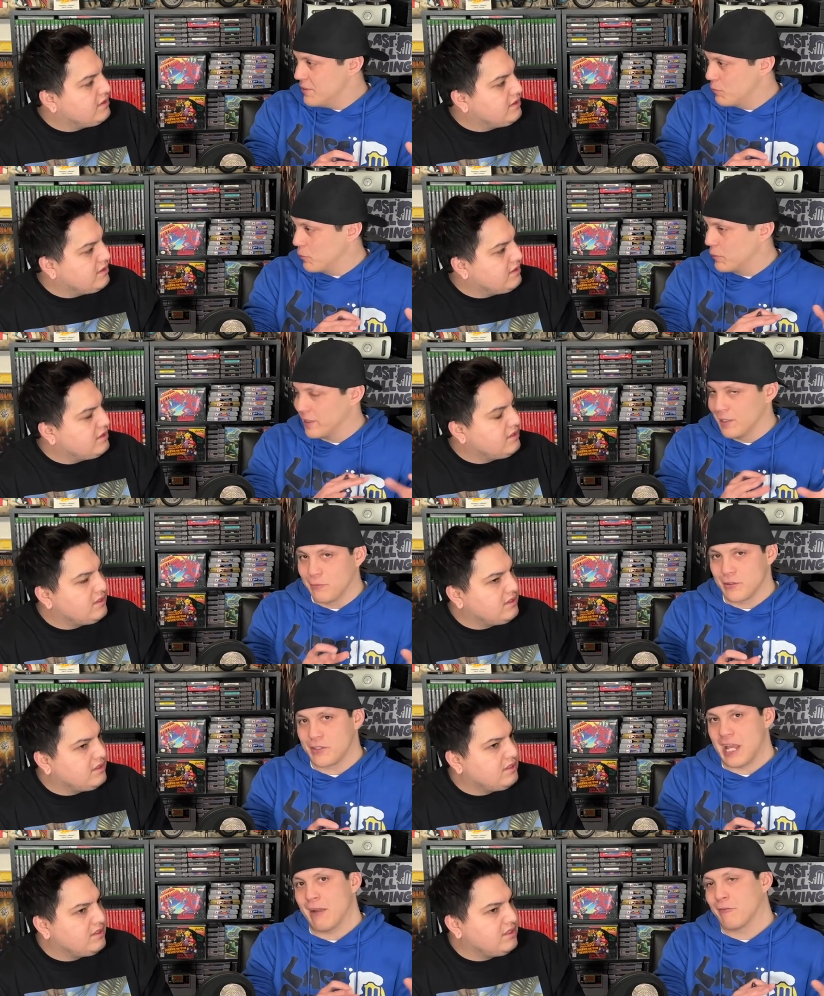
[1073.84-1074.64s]
Speaker 1: where we
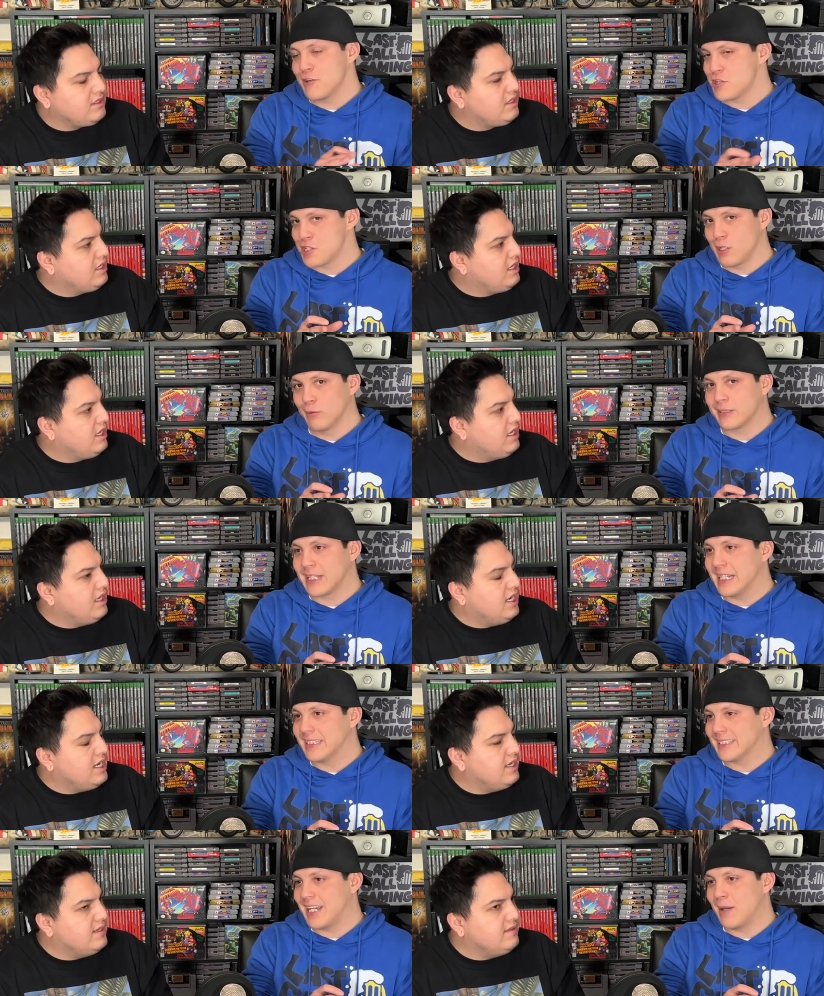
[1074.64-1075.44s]
live with every show's
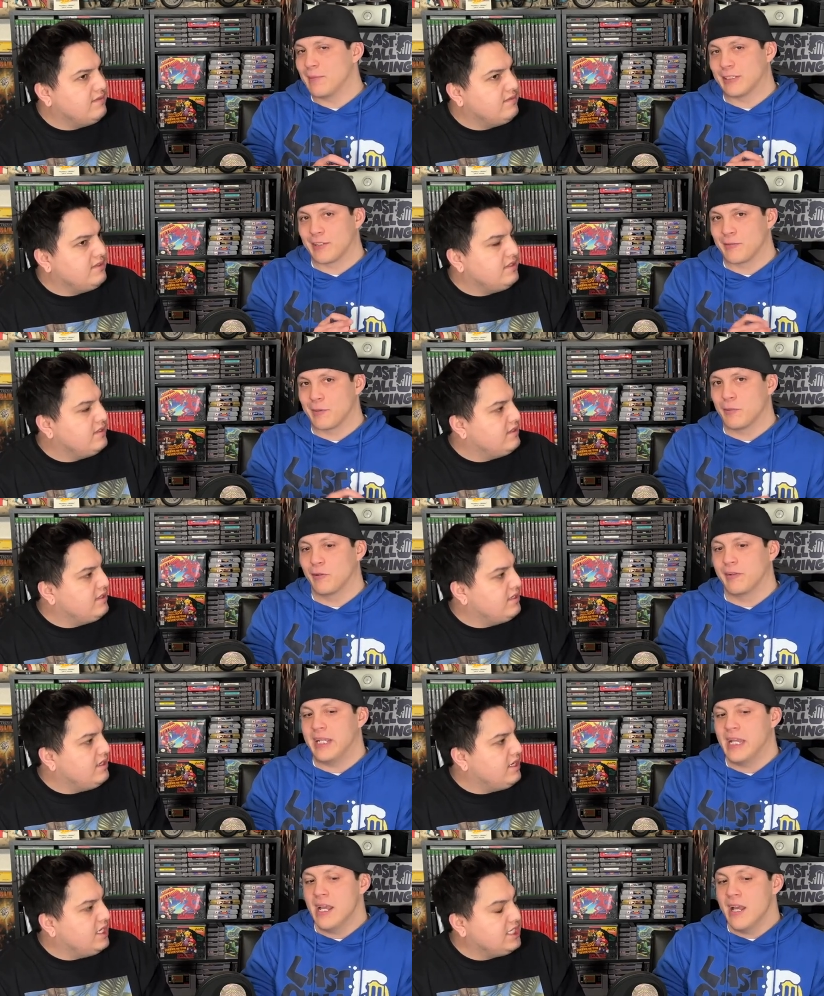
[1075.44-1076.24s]
got zombies, every movie.